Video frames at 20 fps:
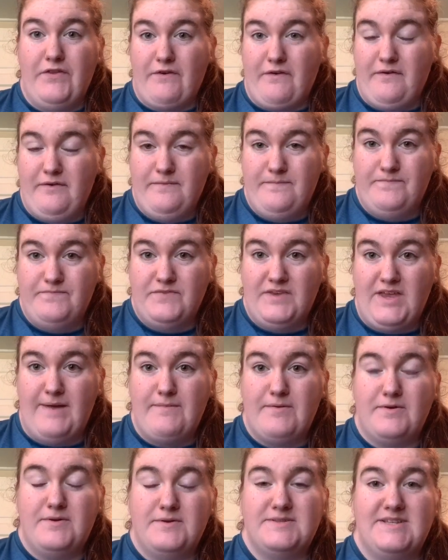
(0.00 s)
we put the
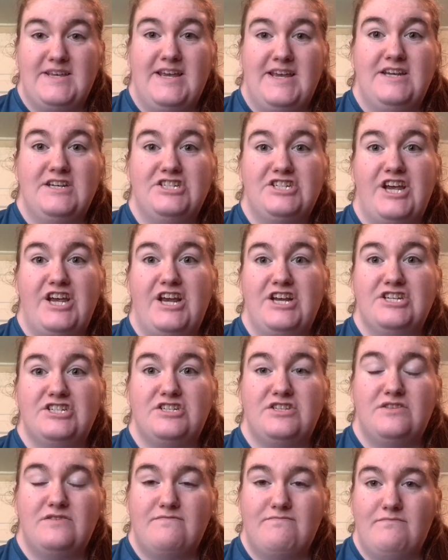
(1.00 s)
chemicals in
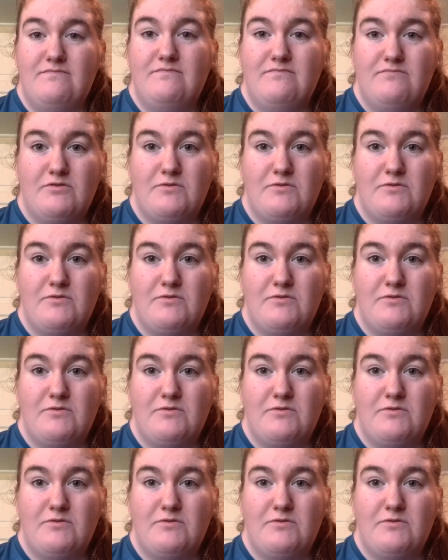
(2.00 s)
change